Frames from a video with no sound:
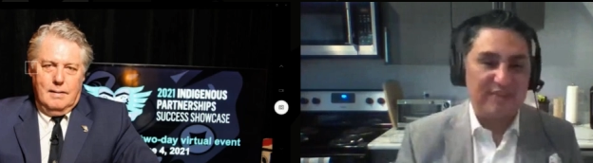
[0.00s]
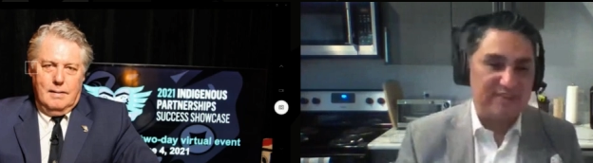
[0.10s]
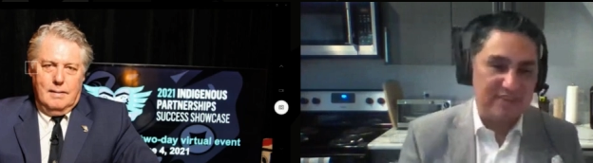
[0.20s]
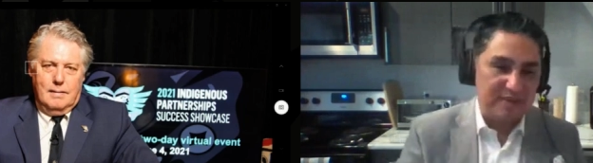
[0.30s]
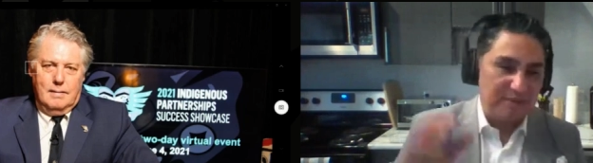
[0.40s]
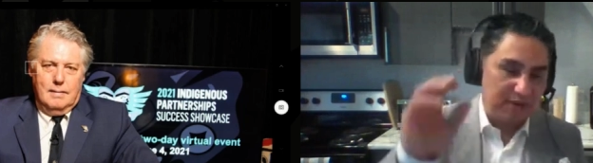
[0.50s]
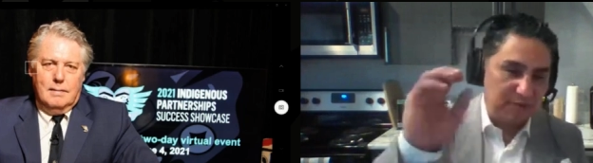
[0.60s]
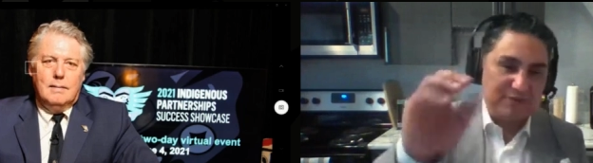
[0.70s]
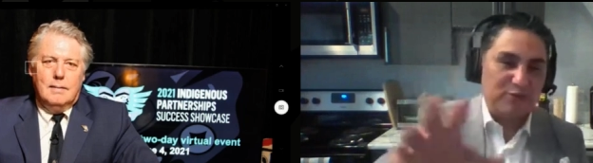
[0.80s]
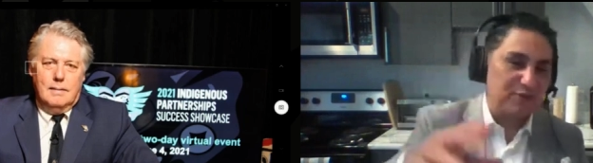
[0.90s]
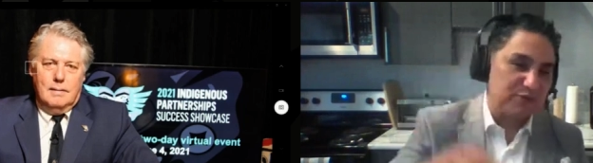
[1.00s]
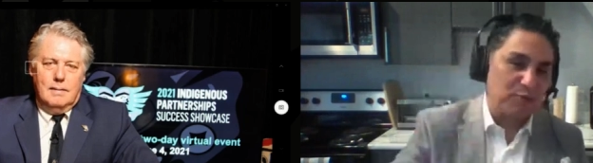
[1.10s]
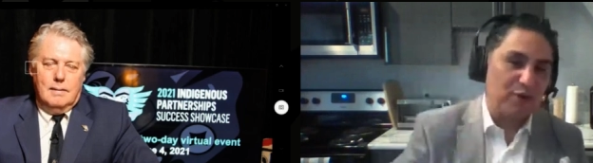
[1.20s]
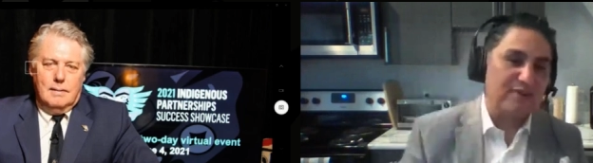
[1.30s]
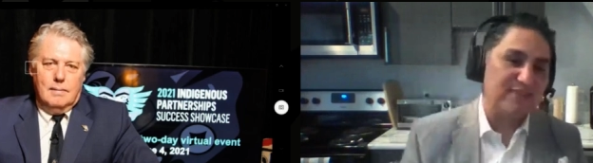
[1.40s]
Speaker 1: and the team at Resource
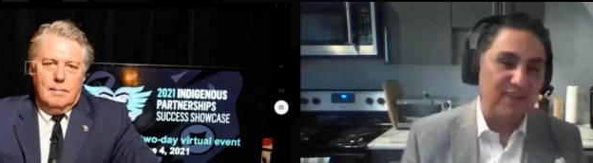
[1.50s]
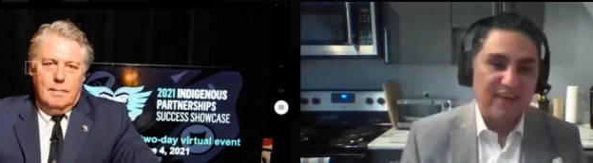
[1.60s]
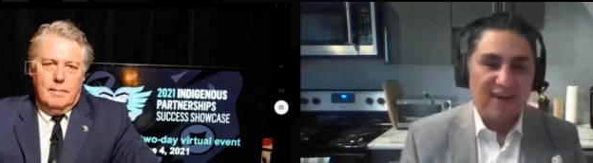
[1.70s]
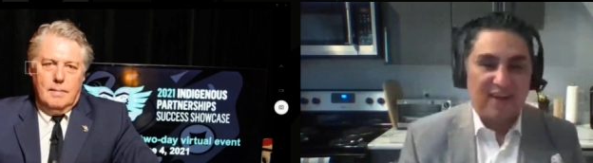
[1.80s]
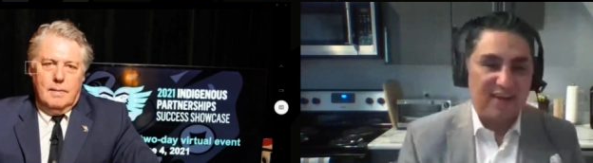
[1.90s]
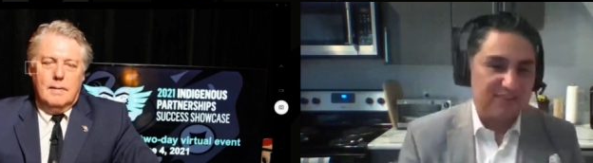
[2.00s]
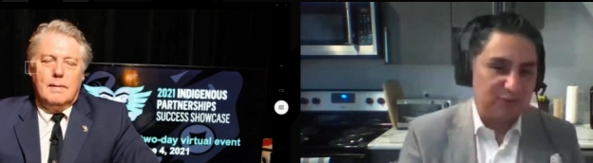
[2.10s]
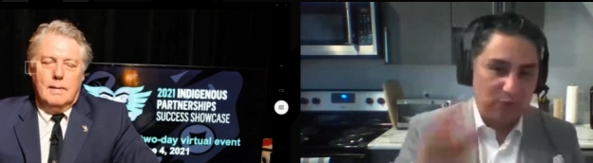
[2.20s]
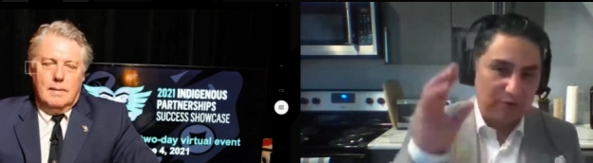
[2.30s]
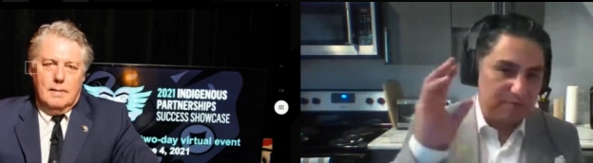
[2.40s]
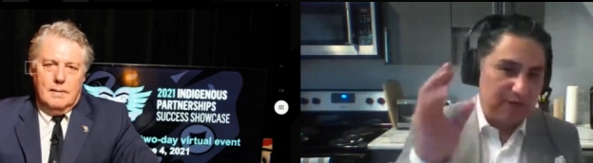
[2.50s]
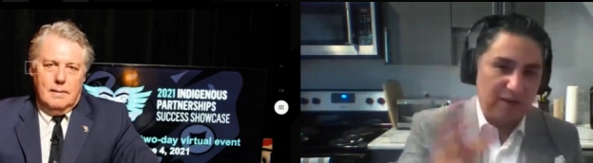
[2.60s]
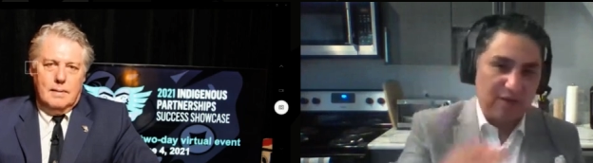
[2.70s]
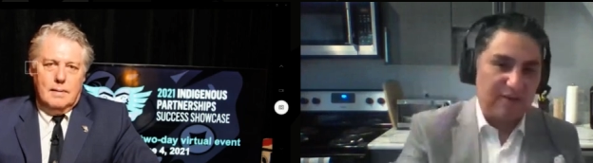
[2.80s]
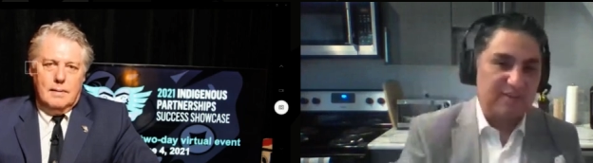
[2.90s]
Works, uh, Stewart
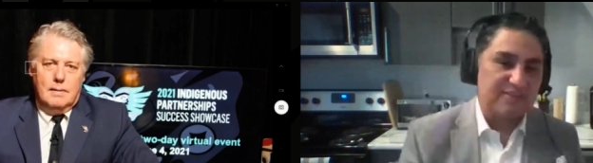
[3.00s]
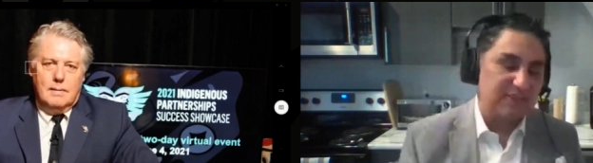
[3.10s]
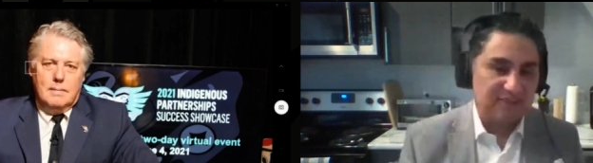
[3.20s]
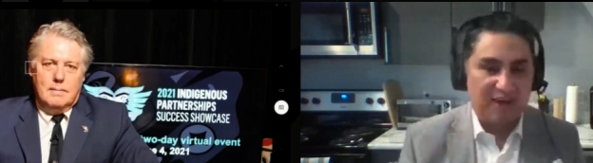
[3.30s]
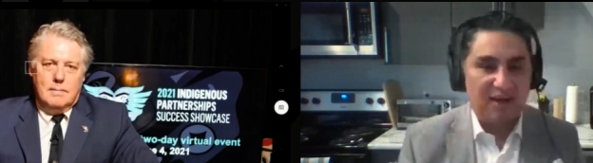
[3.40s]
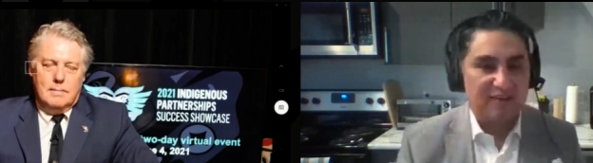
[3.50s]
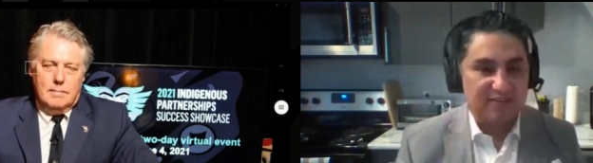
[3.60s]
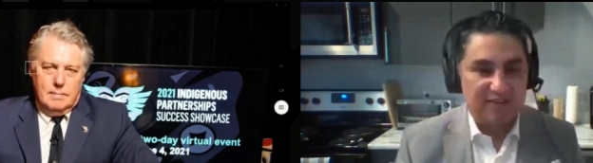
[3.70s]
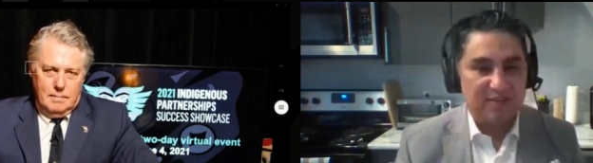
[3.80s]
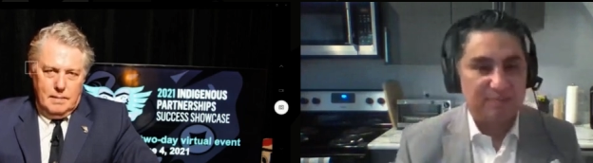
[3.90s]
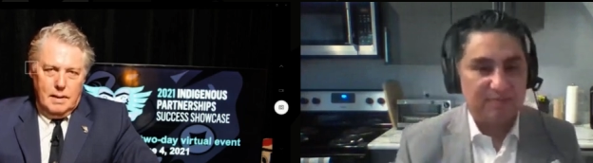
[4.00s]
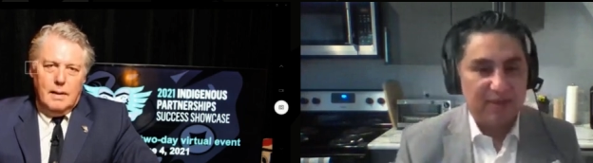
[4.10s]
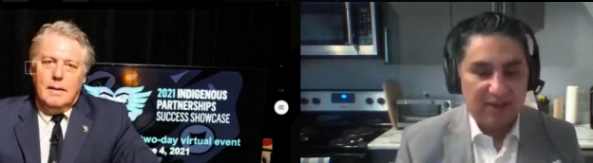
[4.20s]
Muir and his entire team.